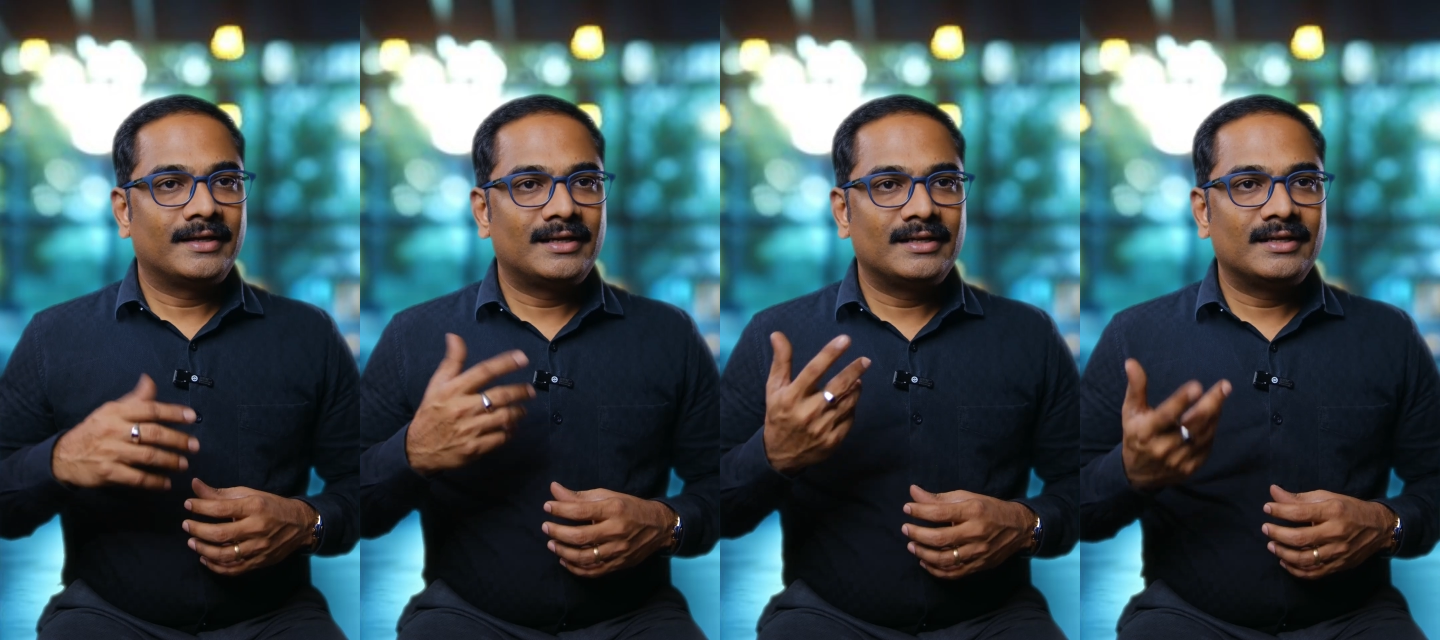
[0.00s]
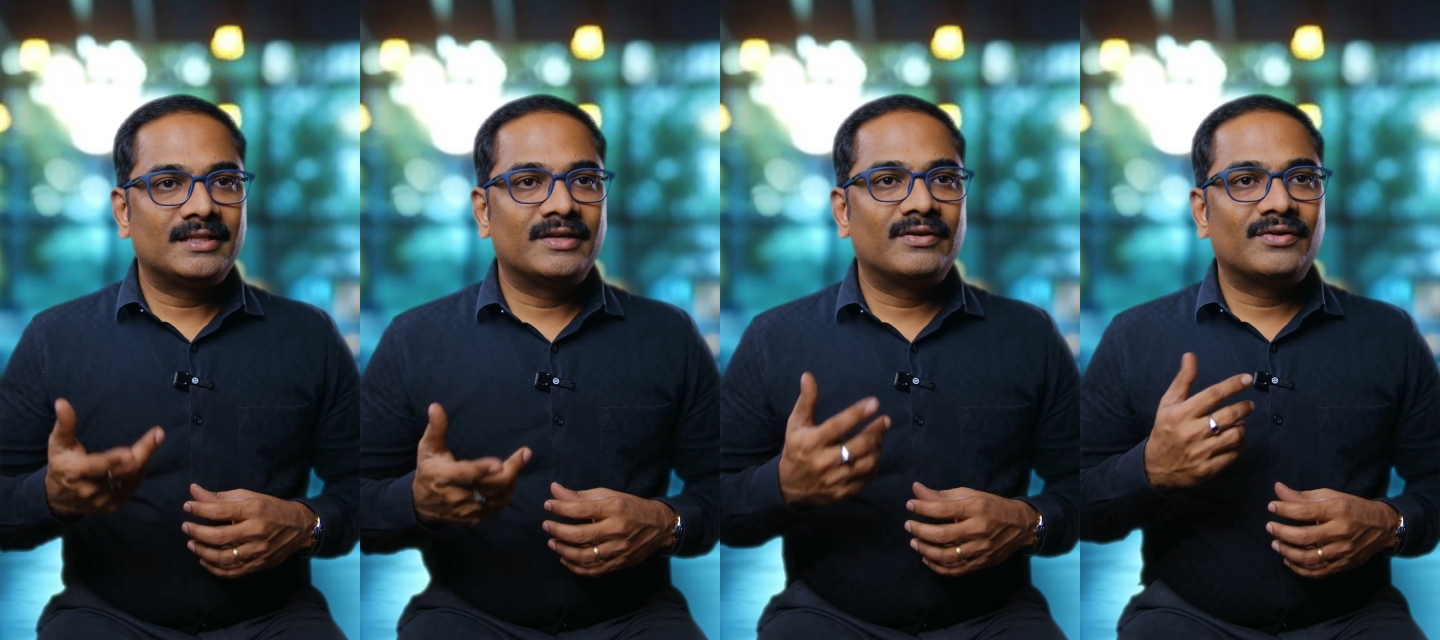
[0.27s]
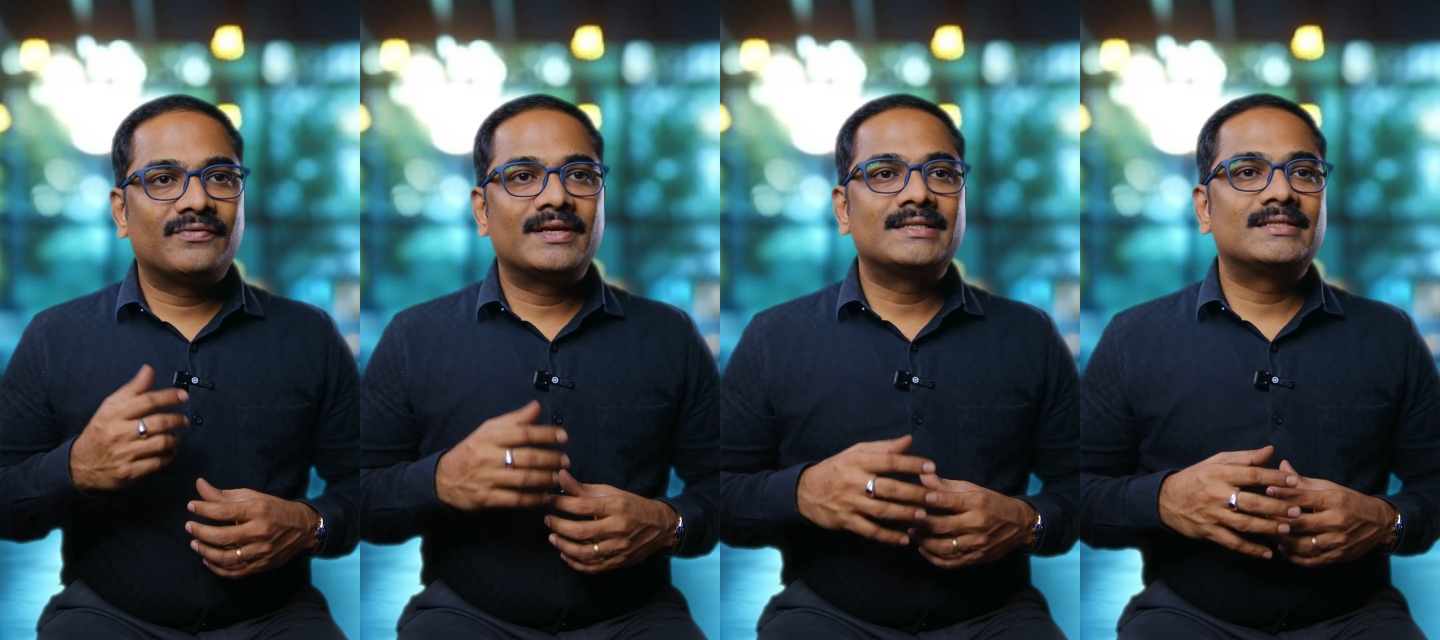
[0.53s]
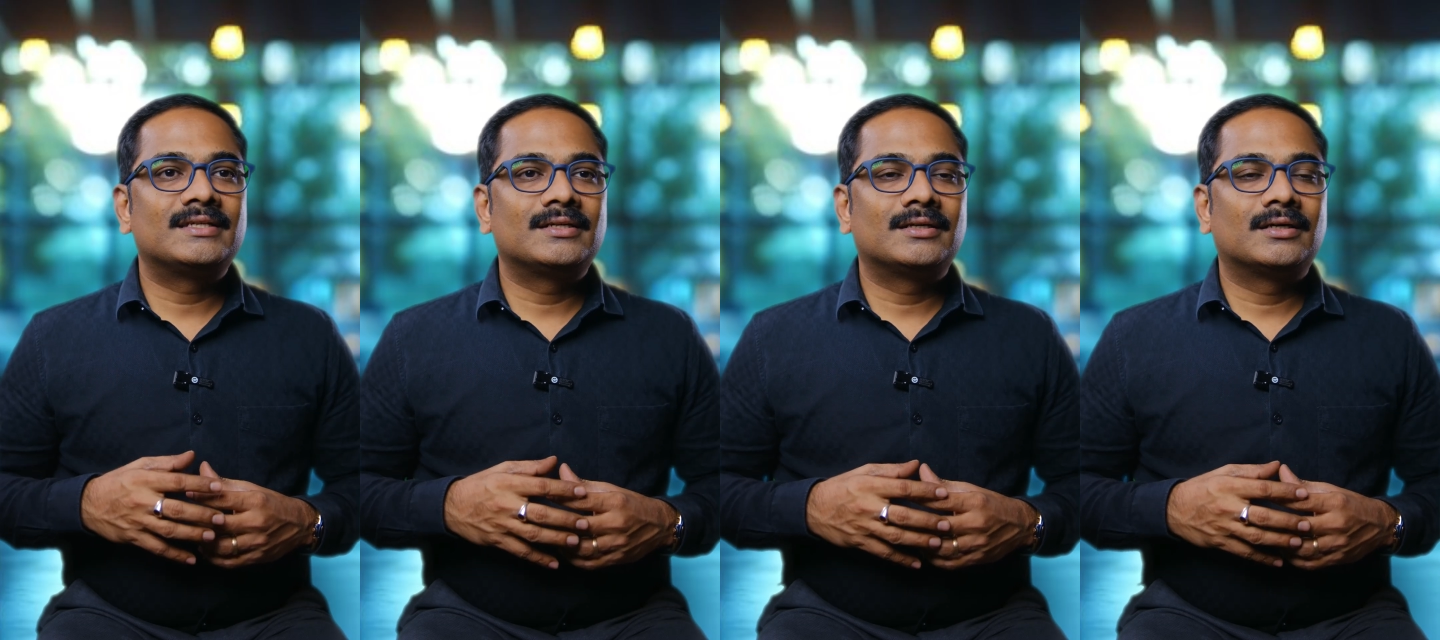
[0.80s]
Earlier they were
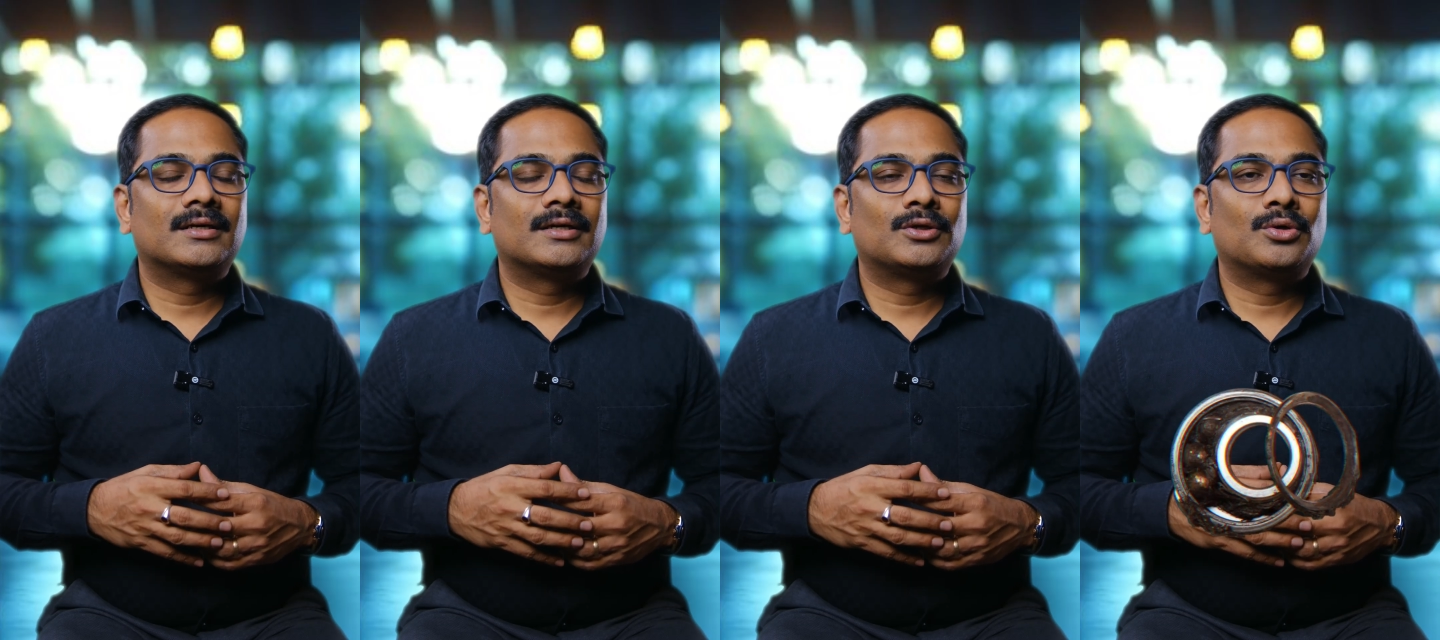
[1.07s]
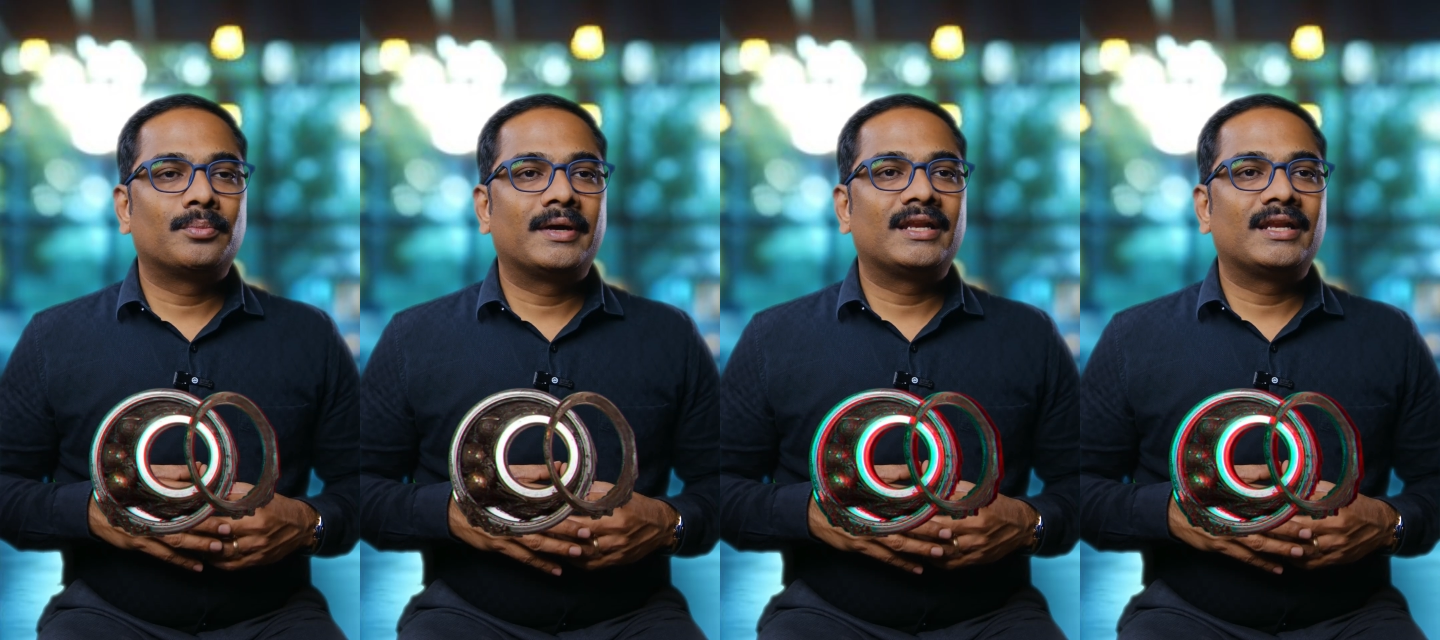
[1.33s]
facing uh, you know